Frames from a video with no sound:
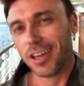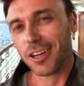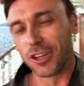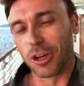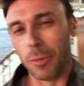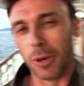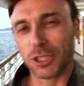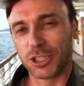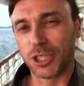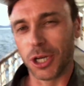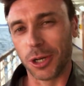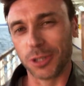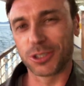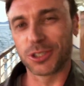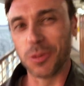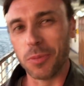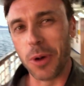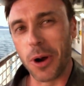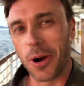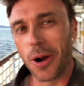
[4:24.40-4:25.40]
Got my
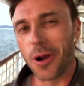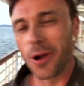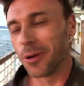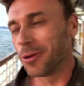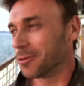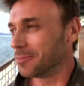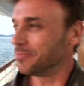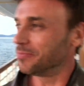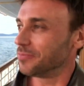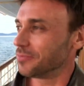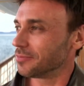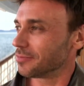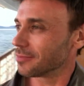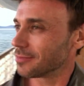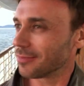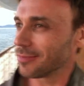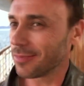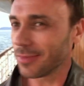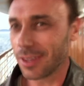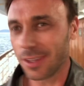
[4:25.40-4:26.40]
shows tomorrow,
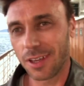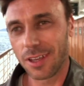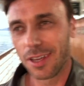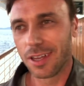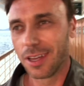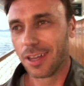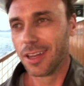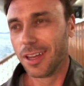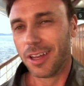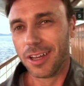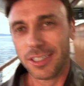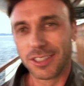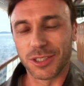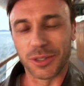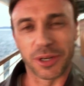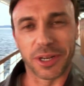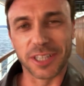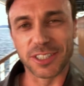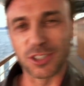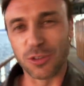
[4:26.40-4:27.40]
so I'm
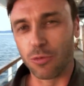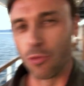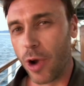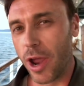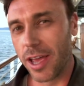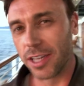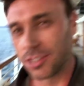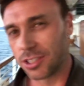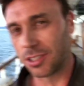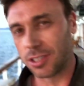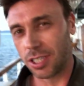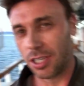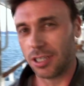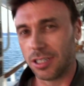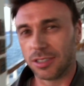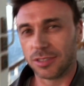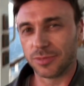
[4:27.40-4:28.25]
gonna get some rest